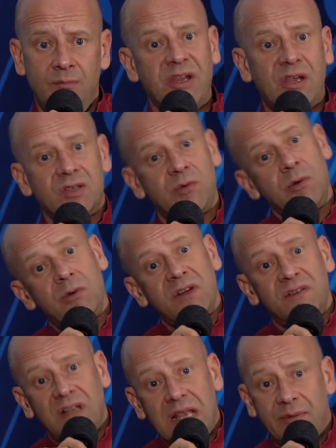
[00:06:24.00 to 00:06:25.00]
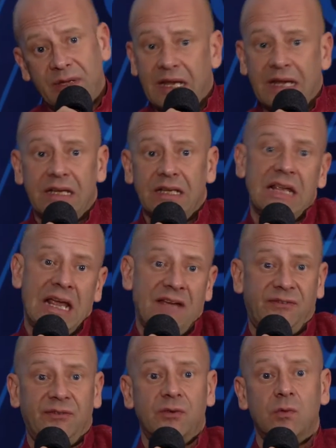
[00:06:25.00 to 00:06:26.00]
Because we would have eliminated
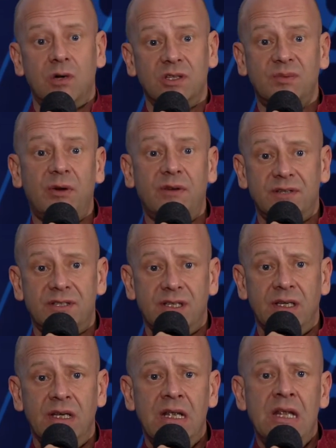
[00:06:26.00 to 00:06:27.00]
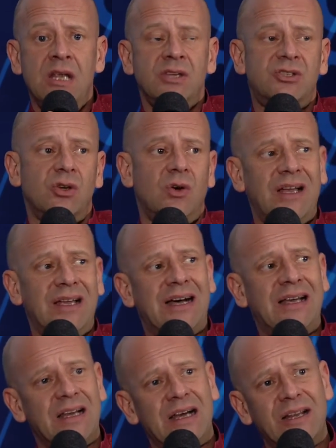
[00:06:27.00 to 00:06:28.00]
half of the world's poverty. So
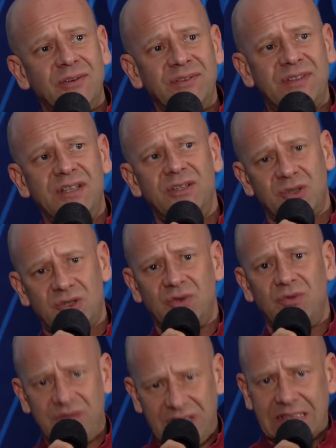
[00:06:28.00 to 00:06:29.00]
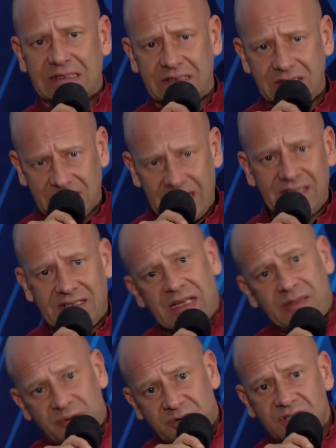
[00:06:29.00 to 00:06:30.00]
I don't think you should read it like
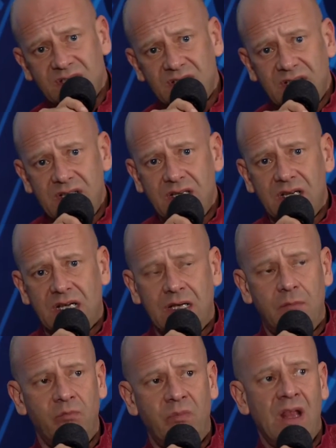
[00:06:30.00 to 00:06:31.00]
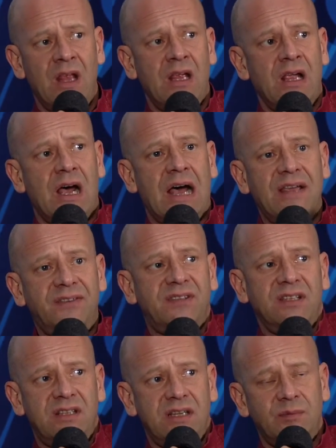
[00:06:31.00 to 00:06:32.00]
that personally. I
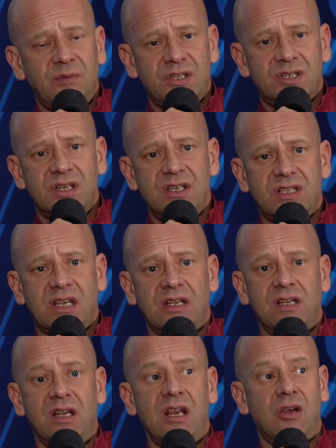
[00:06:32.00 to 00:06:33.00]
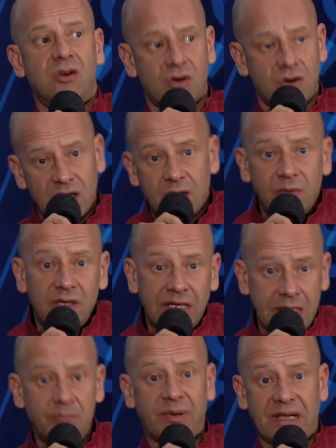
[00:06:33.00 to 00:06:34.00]
think the MDGs had an incredible
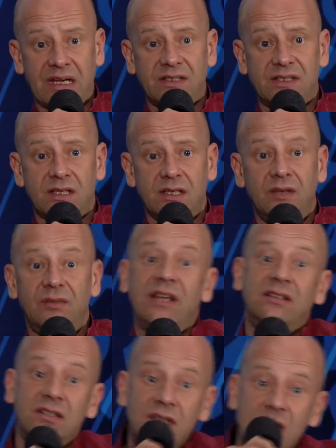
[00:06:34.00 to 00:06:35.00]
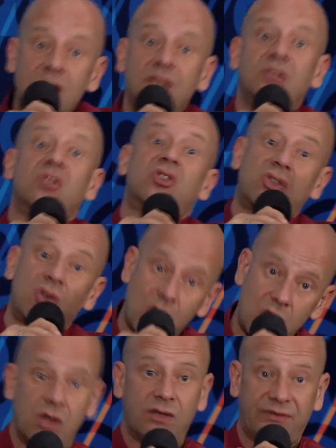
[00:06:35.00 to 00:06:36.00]
impact. They did not
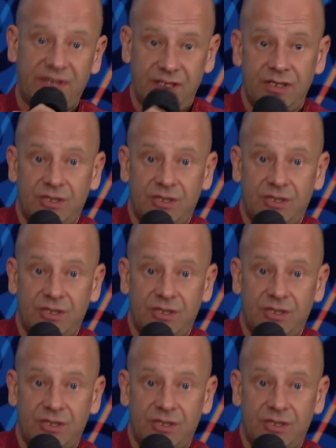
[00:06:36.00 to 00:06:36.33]
solve the